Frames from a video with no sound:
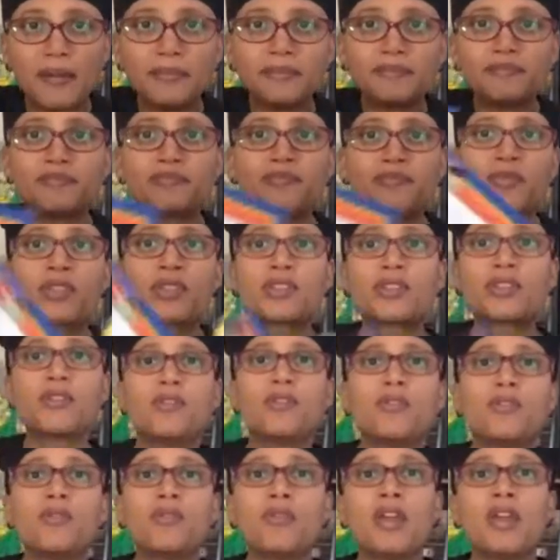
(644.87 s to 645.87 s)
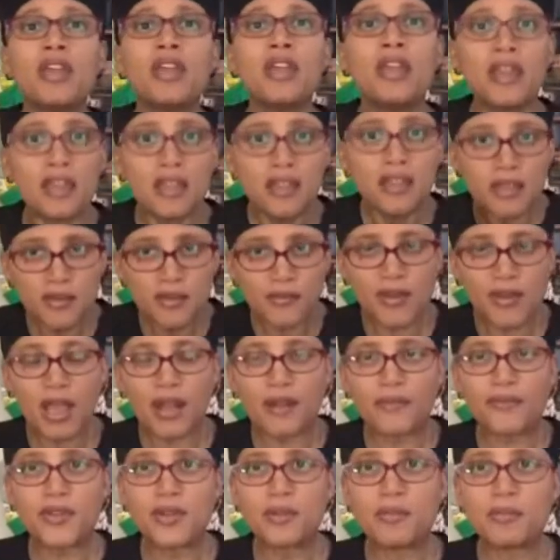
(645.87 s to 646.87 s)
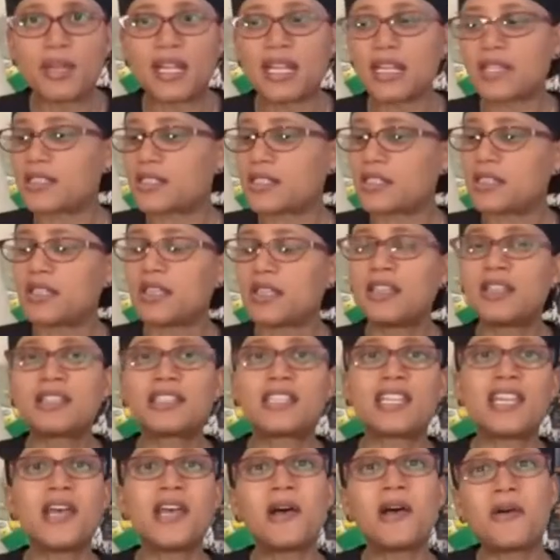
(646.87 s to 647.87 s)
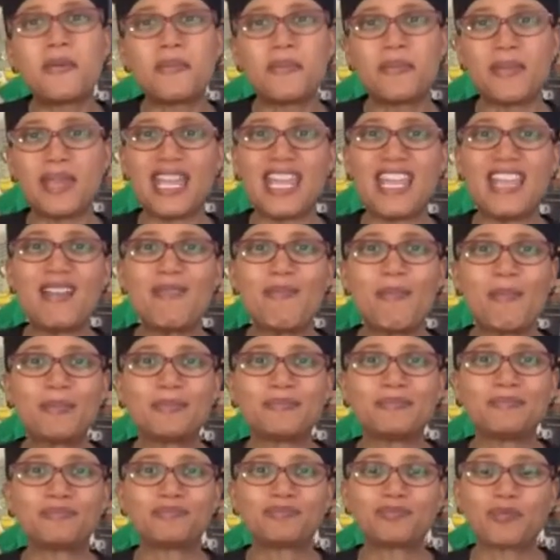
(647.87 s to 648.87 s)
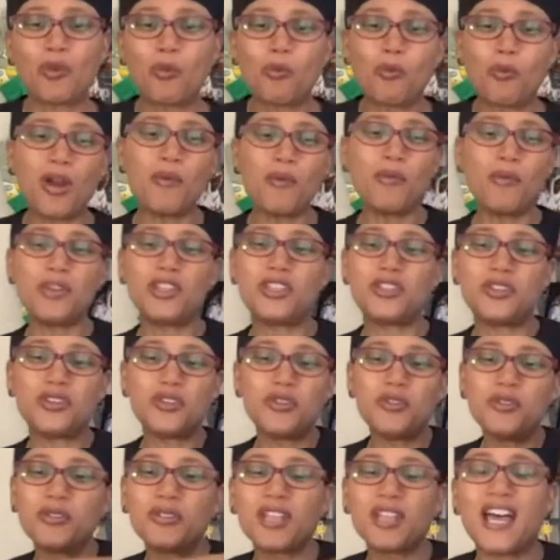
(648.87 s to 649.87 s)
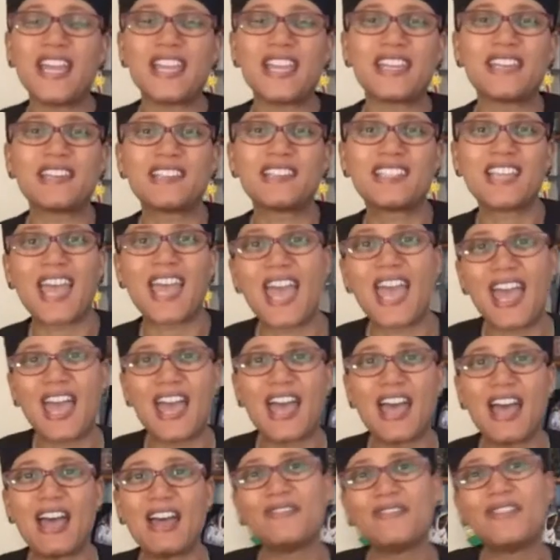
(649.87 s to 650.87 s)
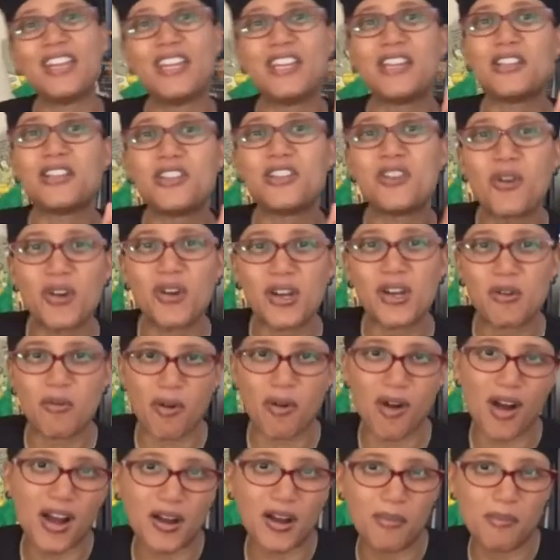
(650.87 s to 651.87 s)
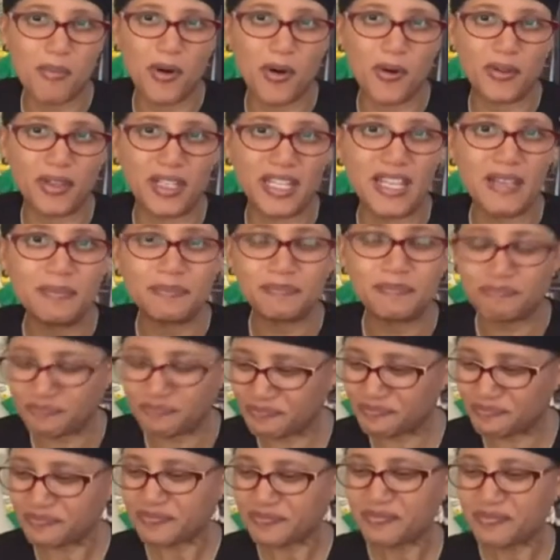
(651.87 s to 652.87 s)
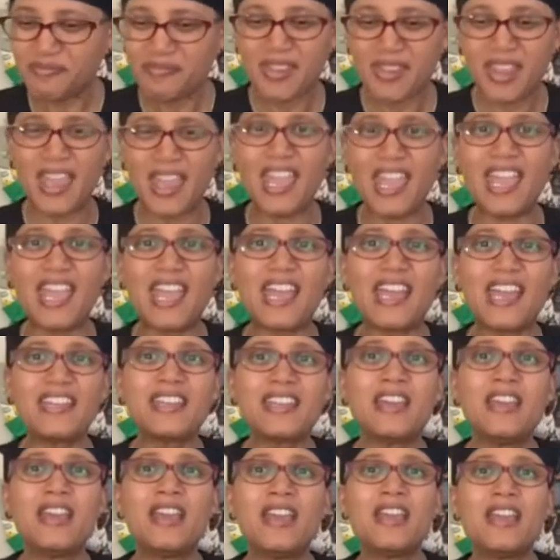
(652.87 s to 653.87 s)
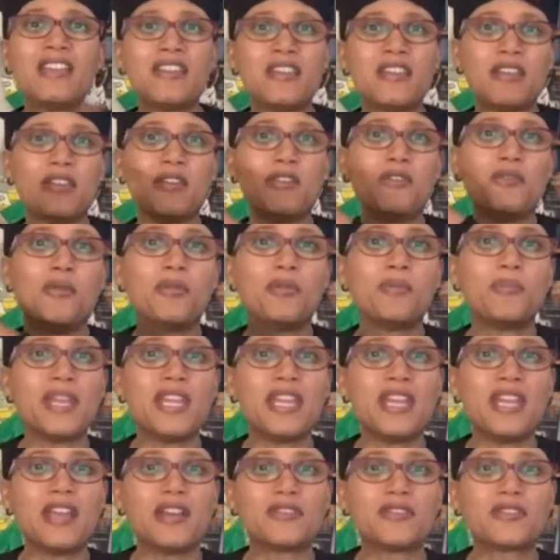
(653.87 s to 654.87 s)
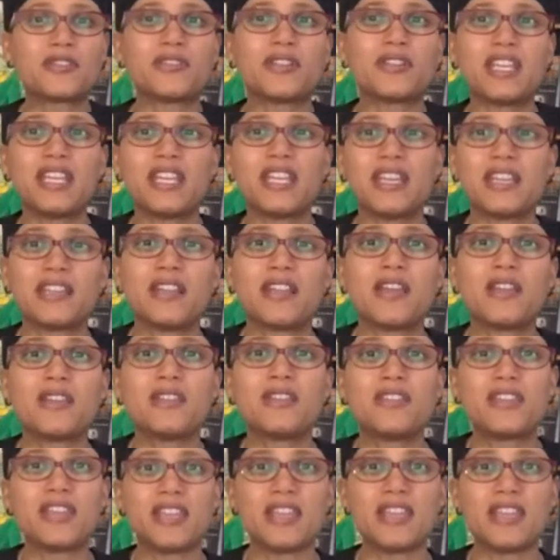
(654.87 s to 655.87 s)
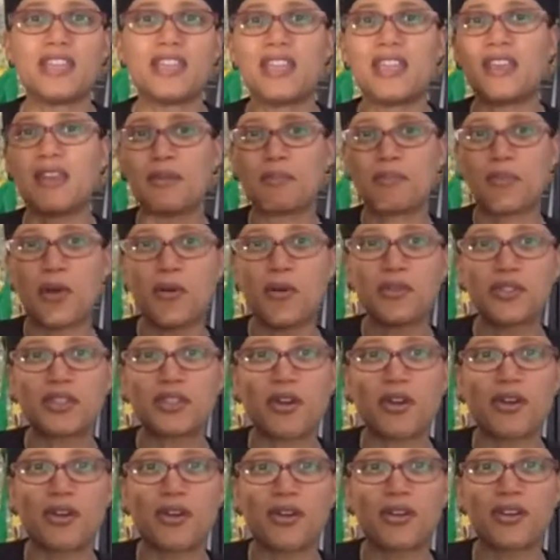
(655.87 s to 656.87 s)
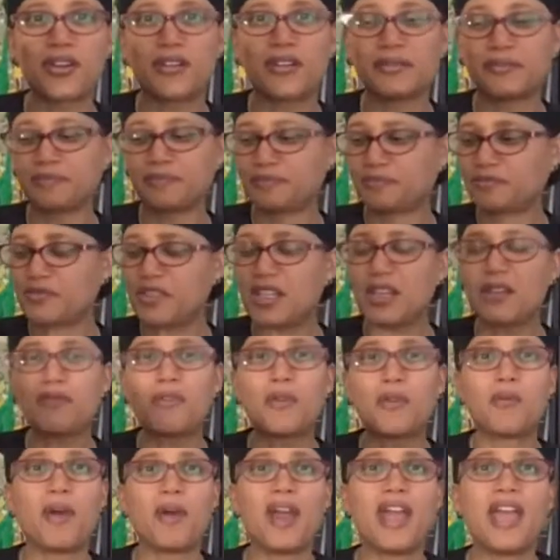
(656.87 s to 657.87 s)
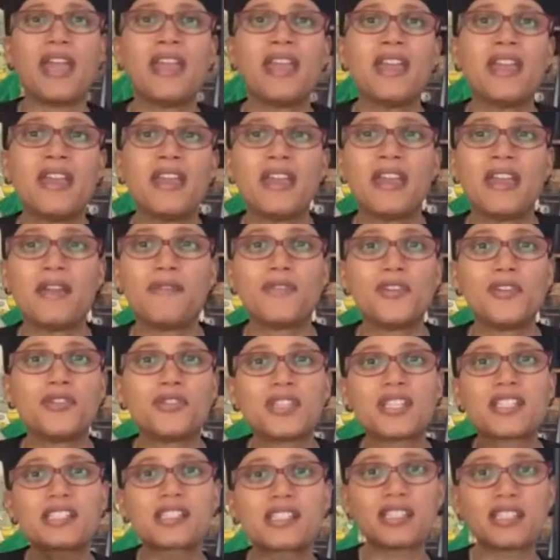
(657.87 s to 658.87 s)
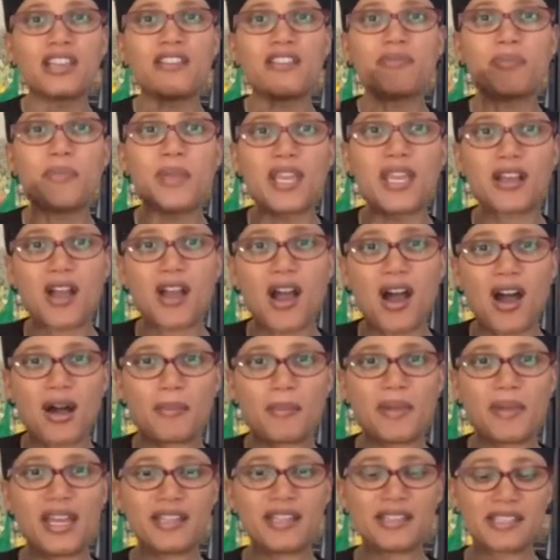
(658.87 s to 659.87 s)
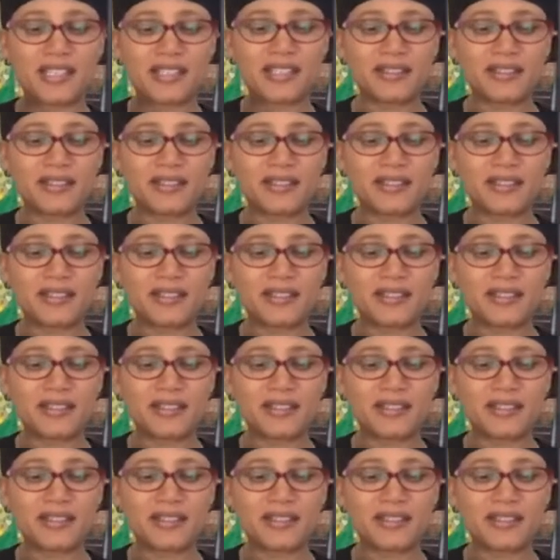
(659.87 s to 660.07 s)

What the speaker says: So you've got a few minutes. Tell me, what would you like to have in your guacamole? And you will be entered in the postcard giveaway if you just leave me a comment.